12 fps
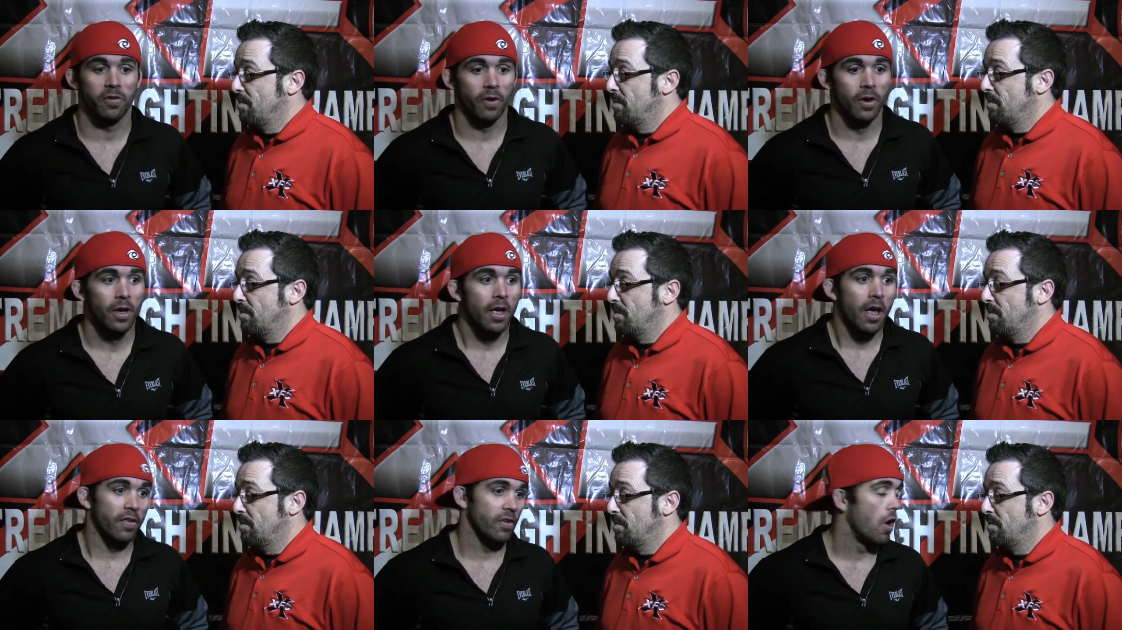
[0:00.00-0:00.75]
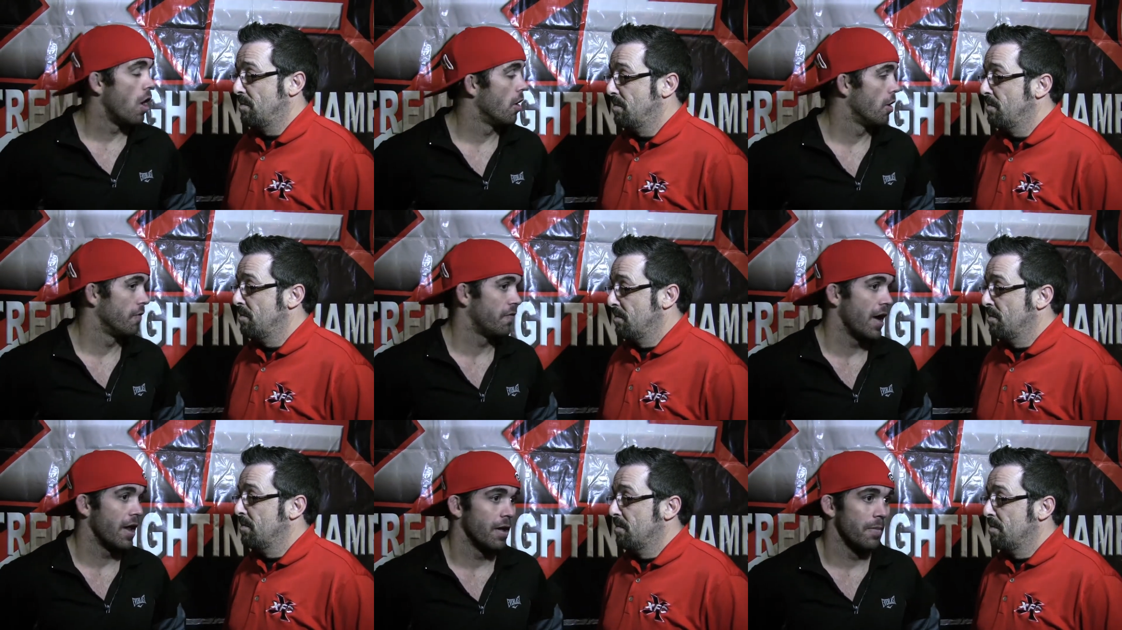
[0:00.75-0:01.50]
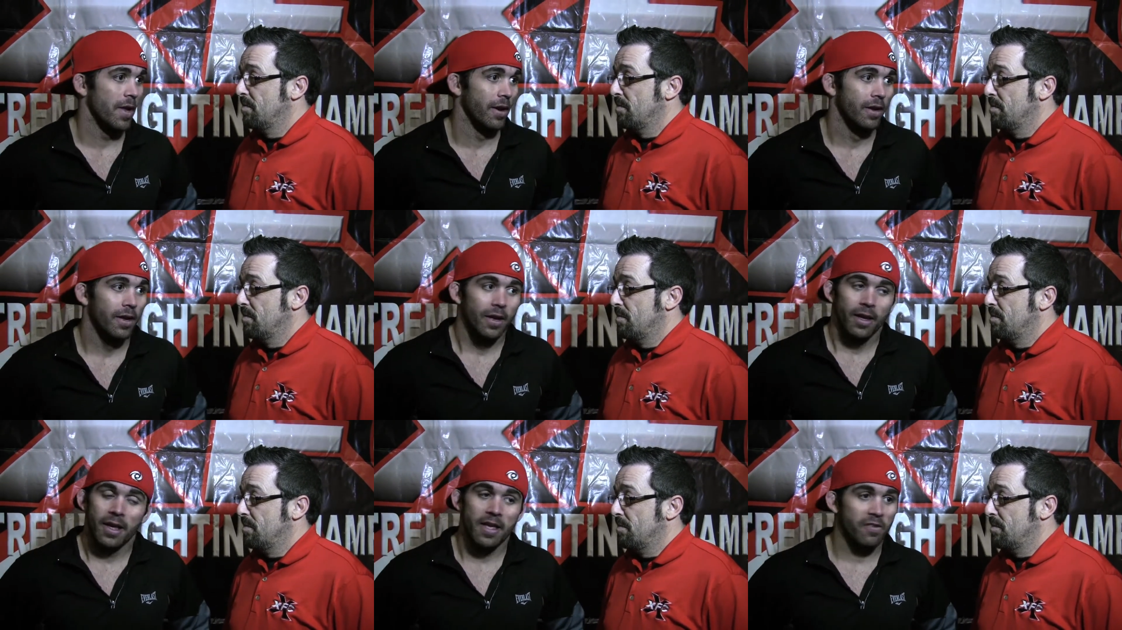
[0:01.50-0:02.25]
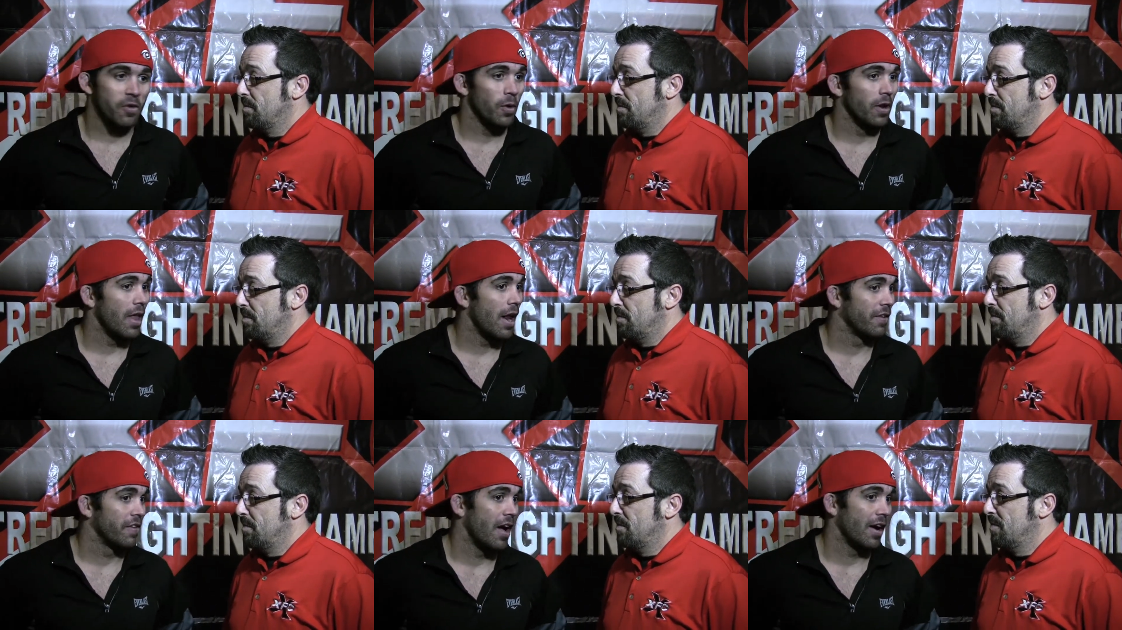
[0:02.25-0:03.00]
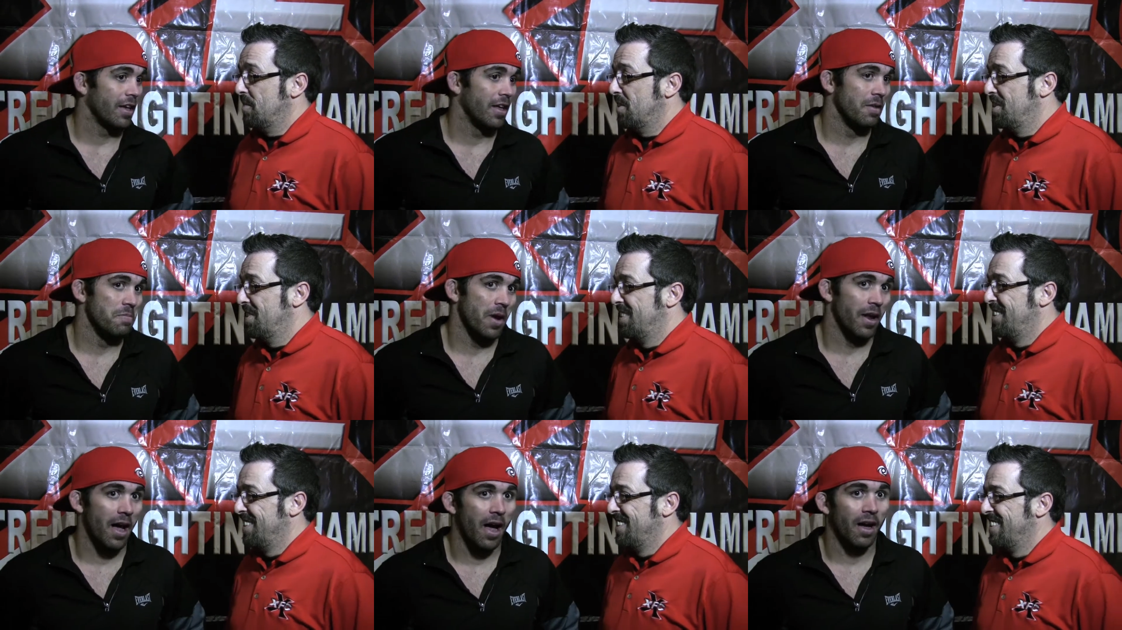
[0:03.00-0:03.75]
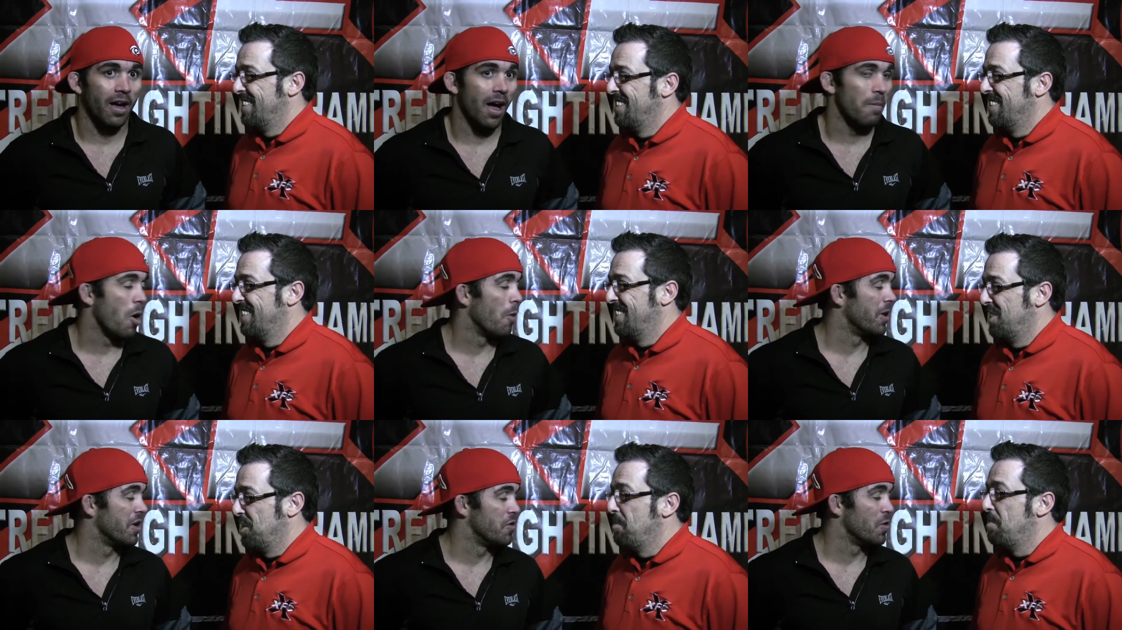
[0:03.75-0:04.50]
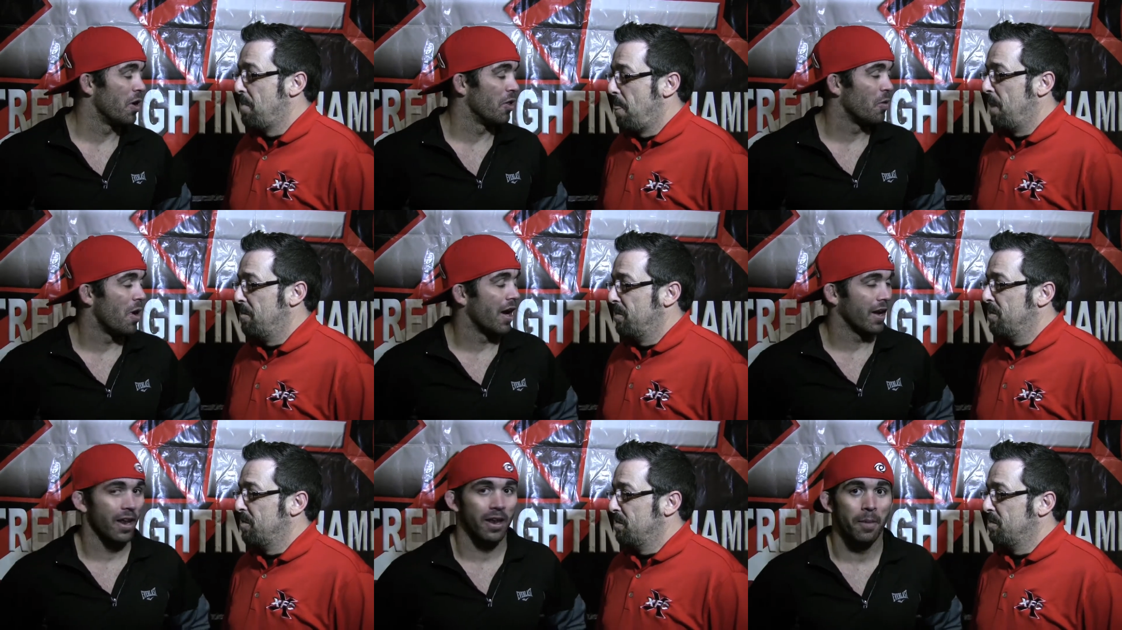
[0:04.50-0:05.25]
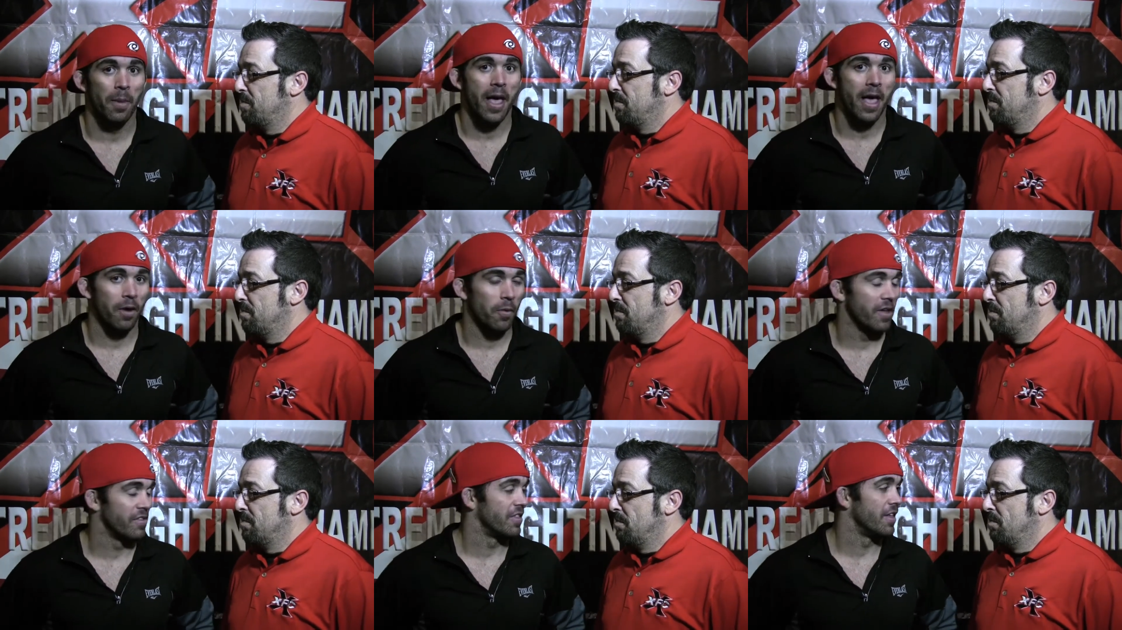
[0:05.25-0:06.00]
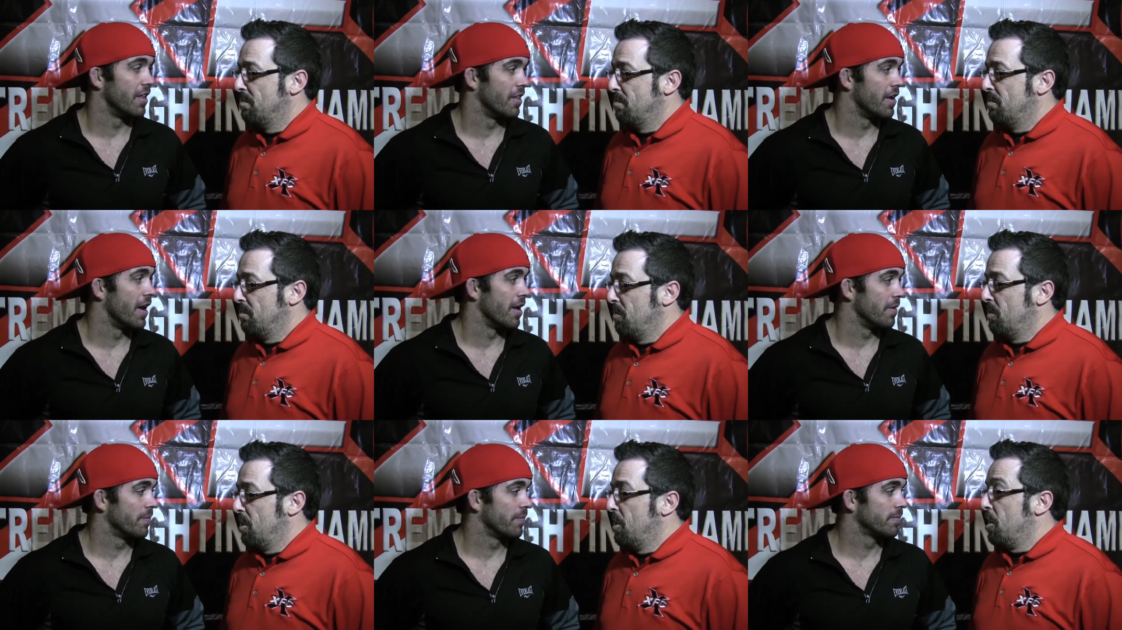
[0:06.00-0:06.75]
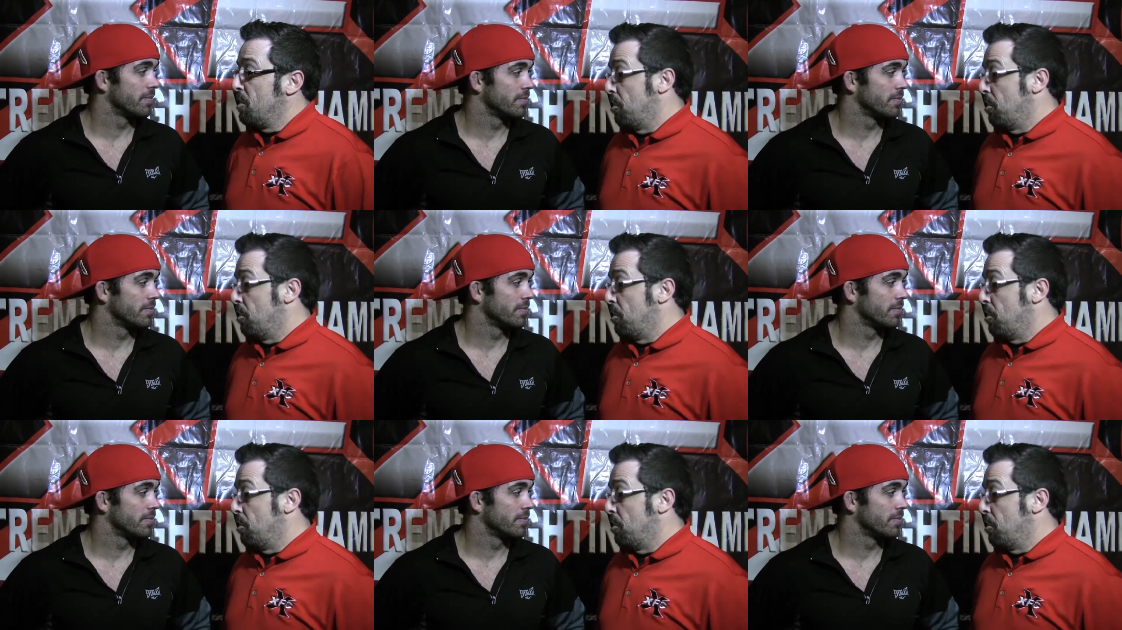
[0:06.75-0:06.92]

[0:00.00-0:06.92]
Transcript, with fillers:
Speaker 1: So it's an honor to fight him. And he's doing a lot of talking, but I'm hoping to do all the walking and get my hand raised at the end of the night.